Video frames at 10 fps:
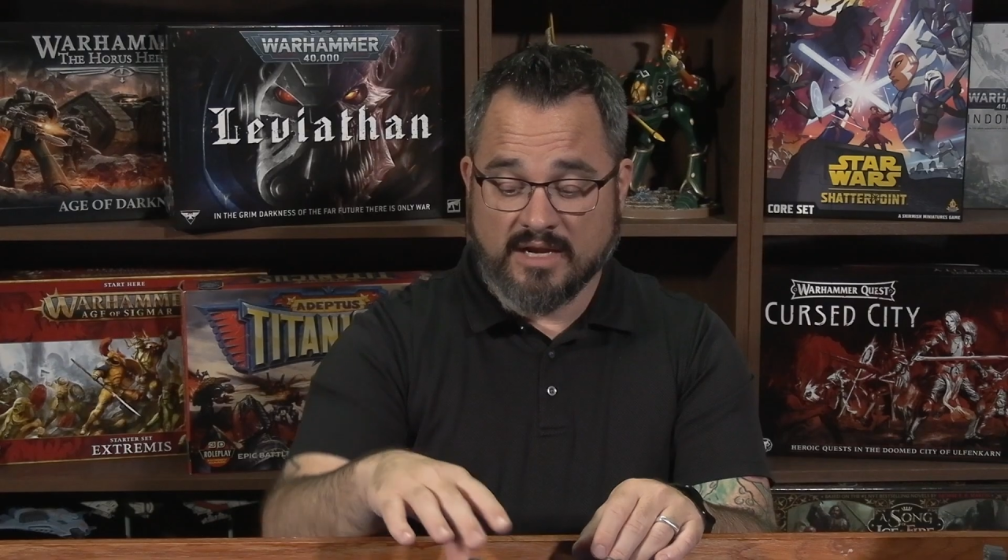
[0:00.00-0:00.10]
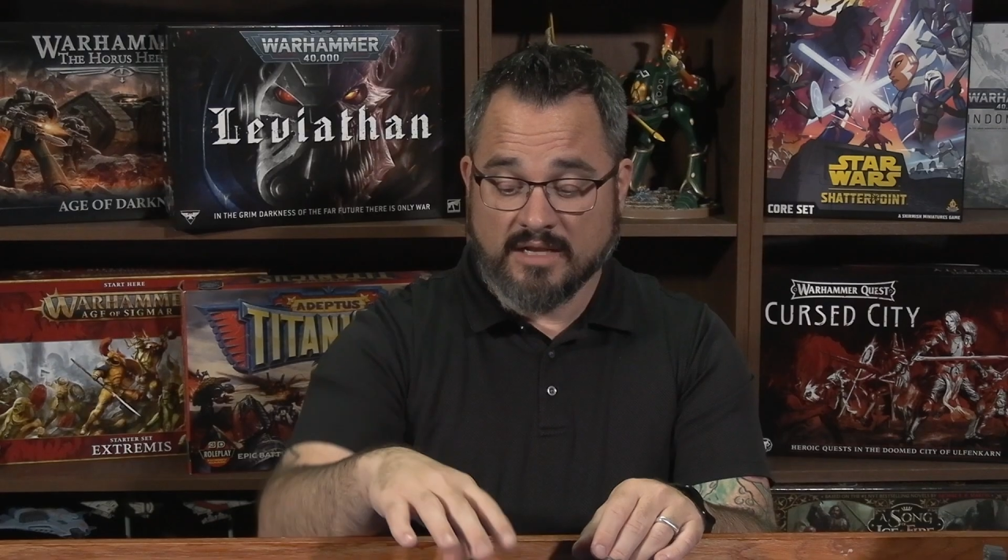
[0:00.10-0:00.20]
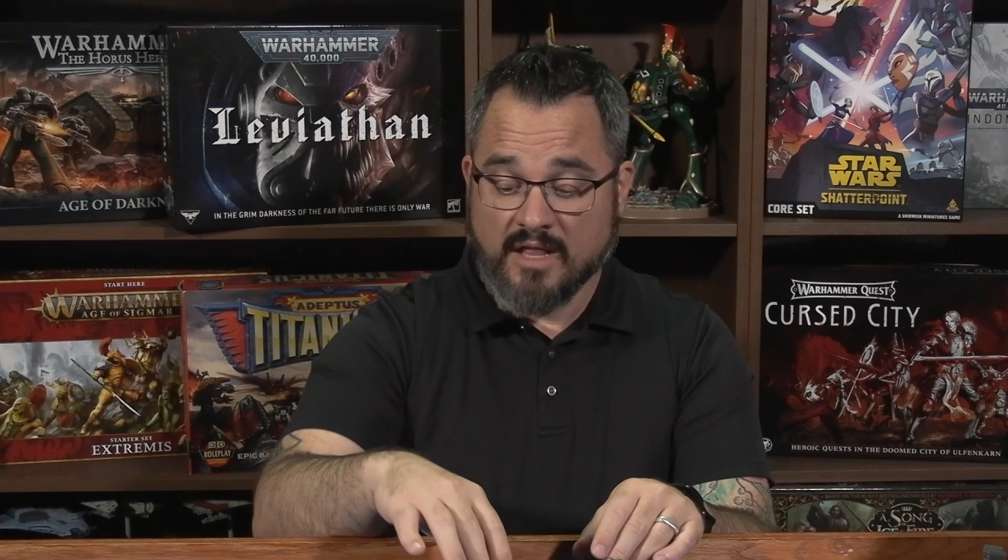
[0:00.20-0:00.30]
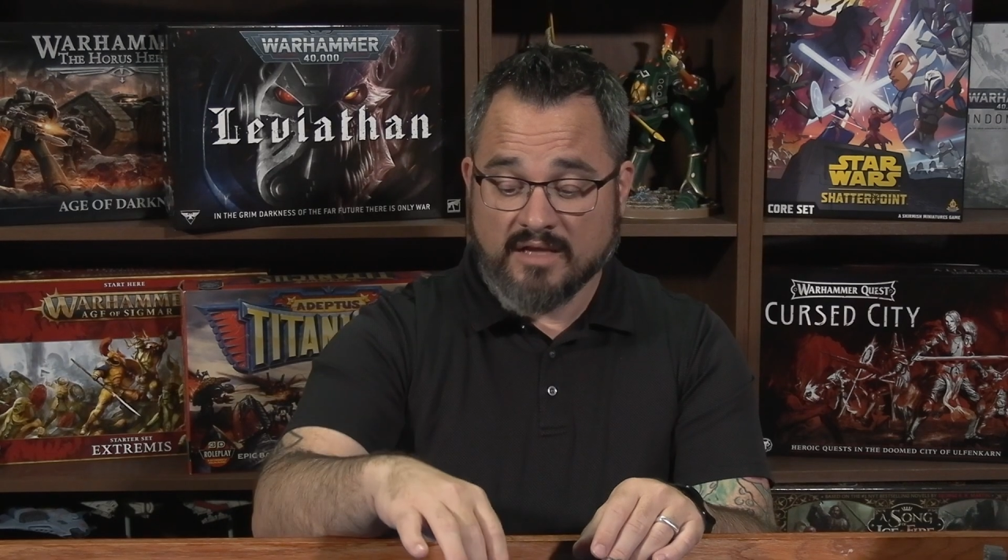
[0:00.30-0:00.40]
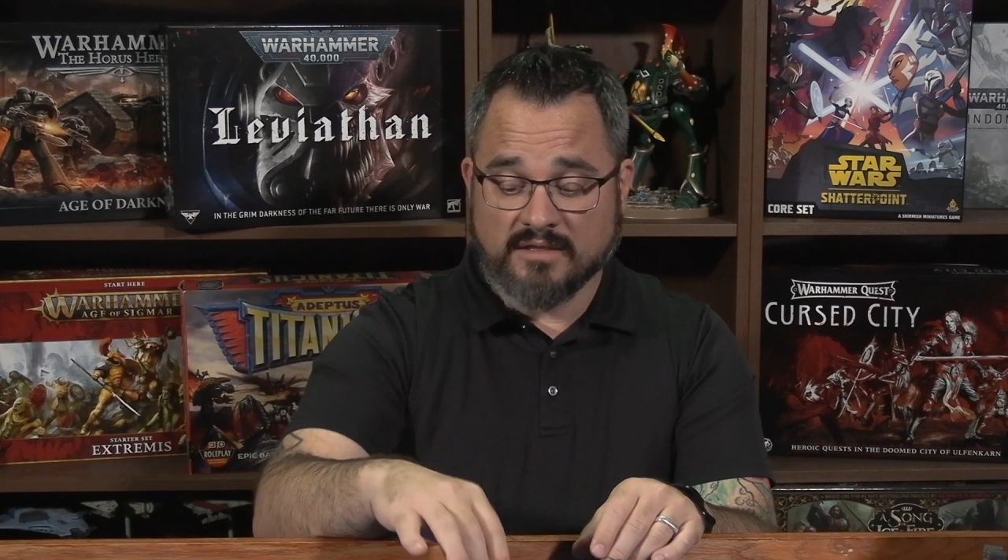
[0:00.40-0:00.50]
And
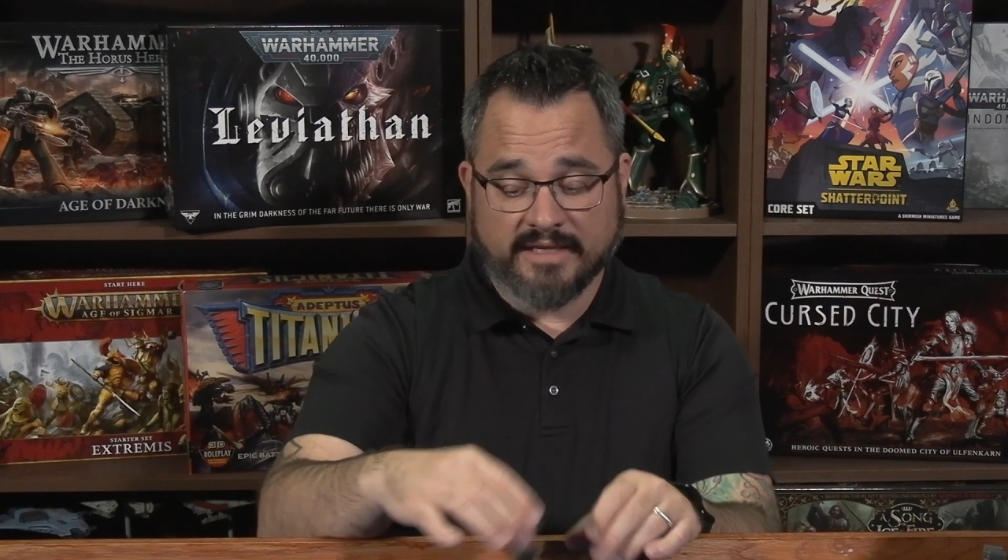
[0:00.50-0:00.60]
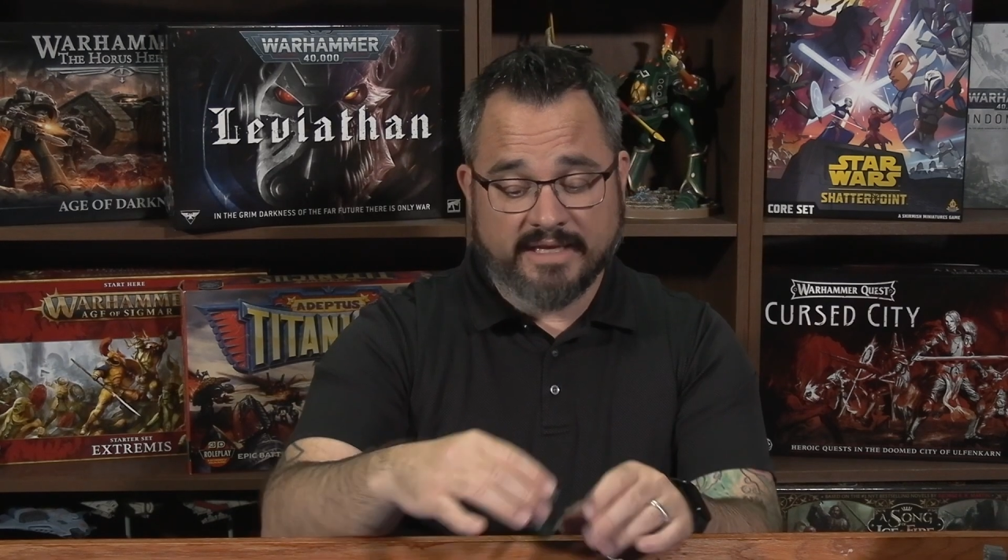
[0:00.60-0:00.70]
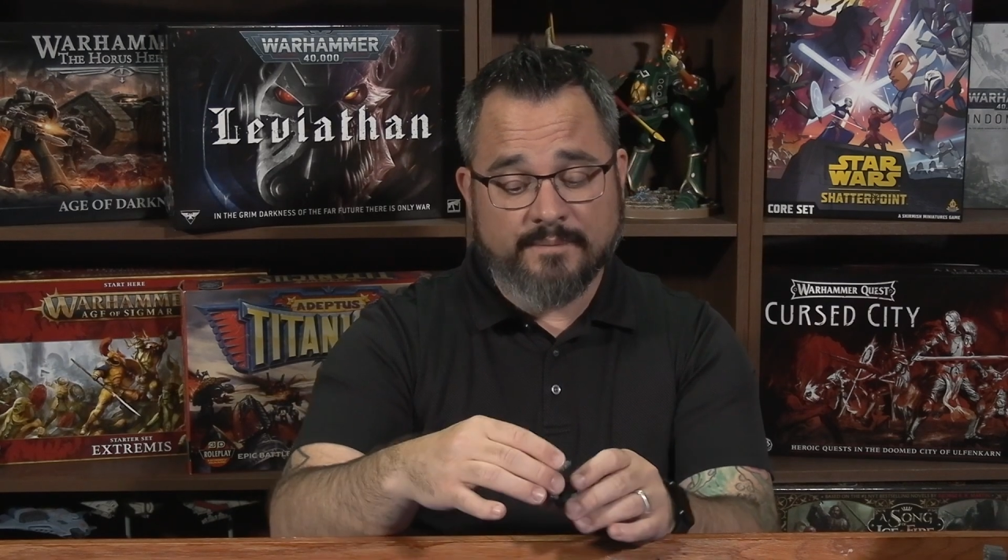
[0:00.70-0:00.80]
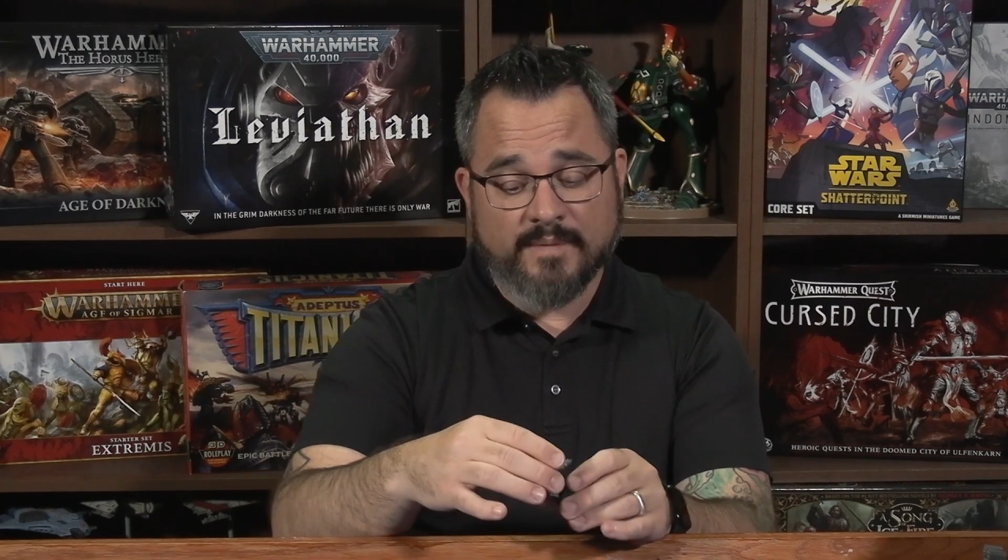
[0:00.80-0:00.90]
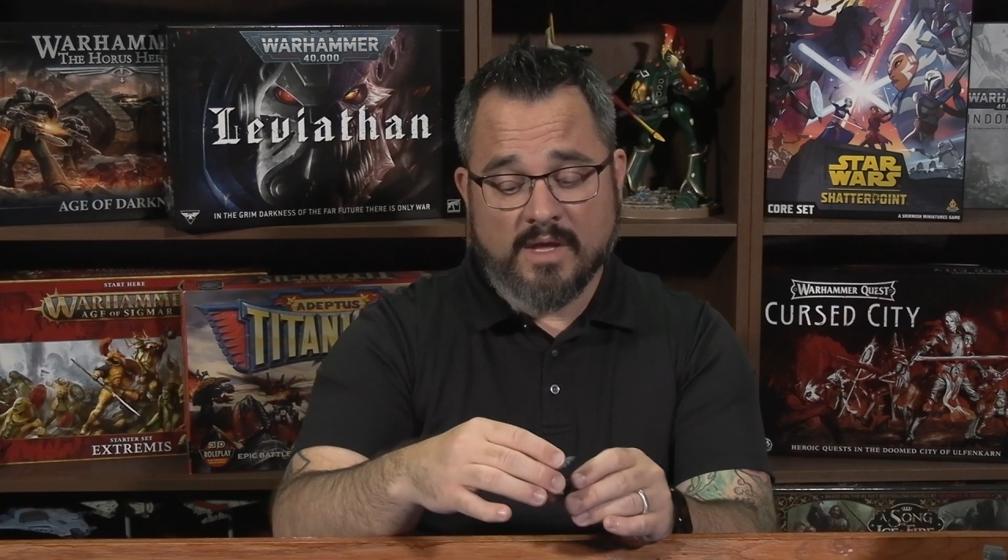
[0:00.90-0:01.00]

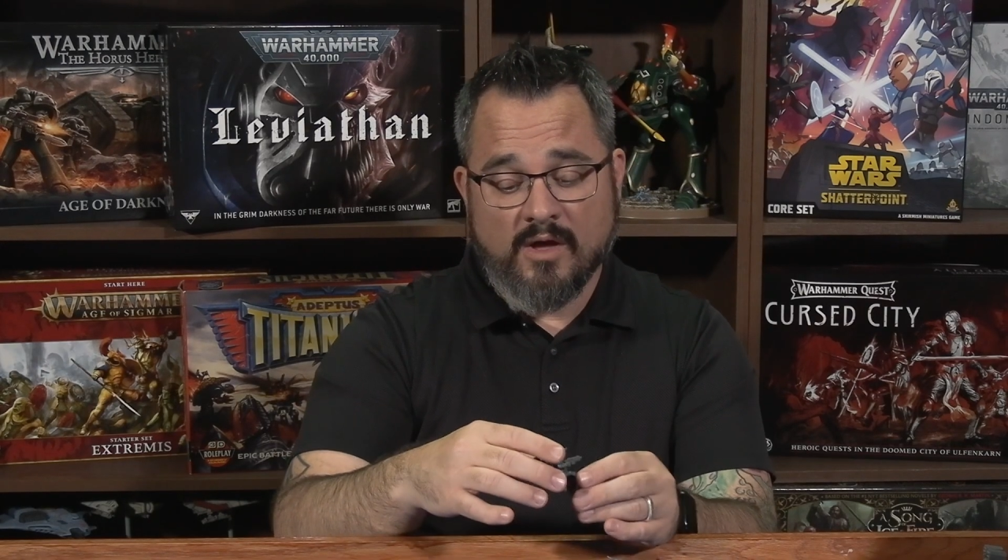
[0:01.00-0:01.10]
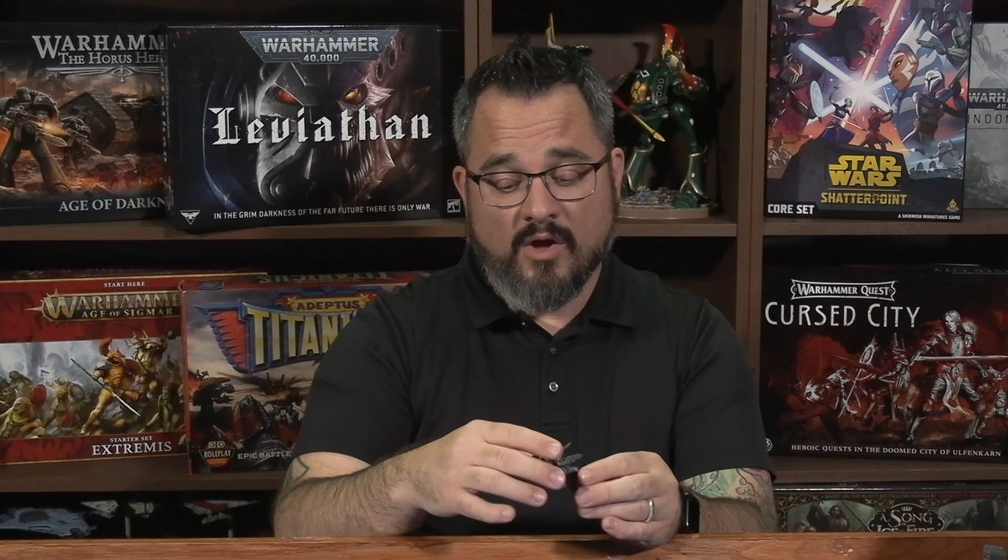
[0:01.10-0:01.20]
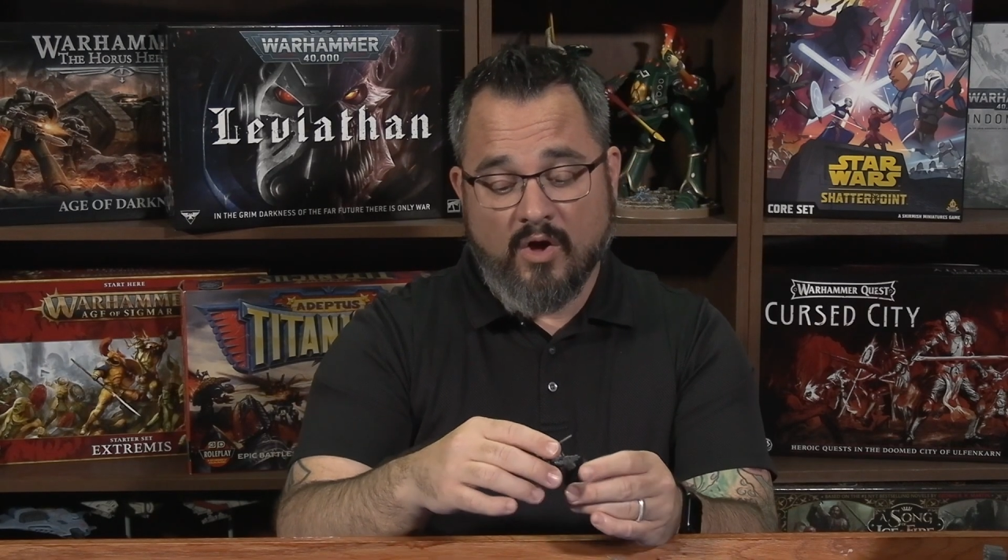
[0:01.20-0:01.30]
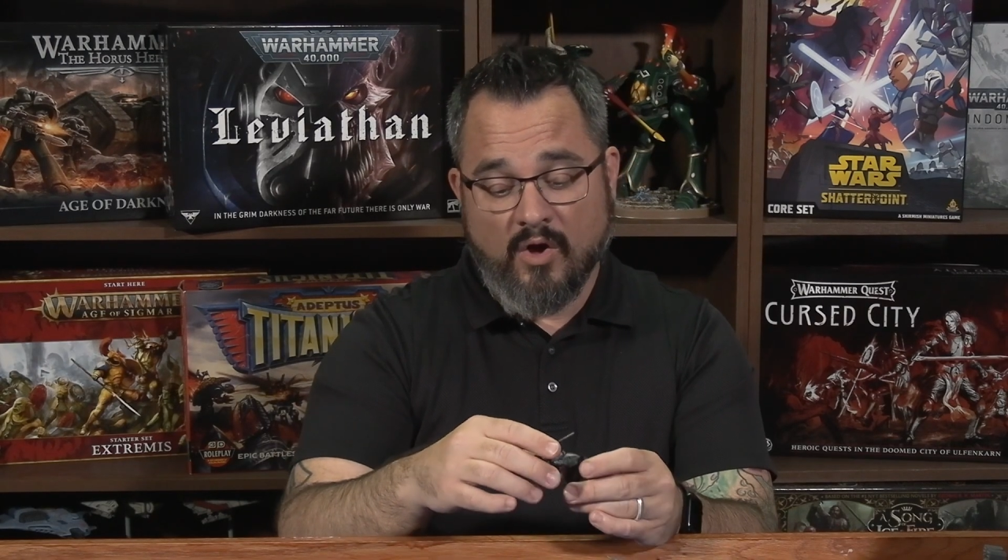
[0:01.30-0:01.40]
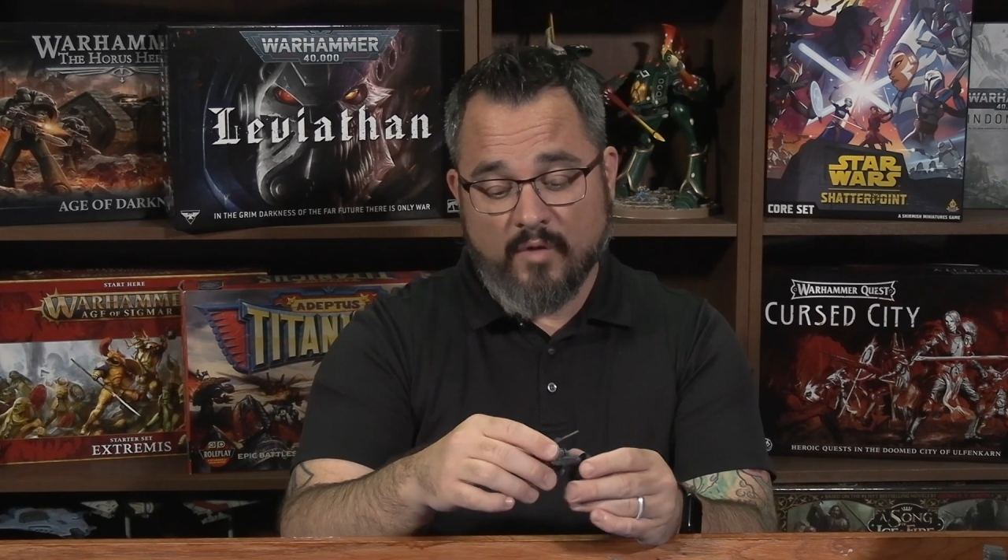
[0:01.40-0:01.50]
luckily,
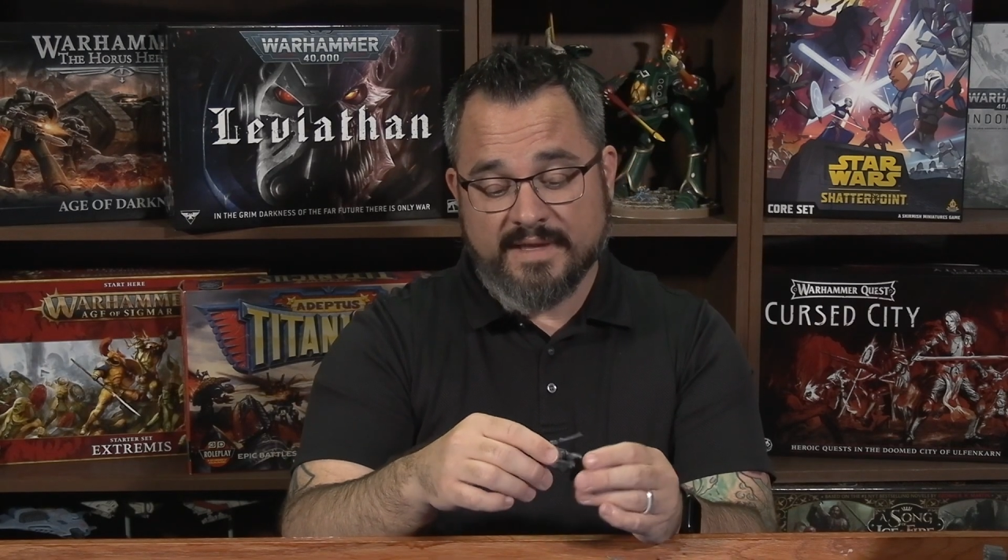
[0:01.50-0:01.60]
all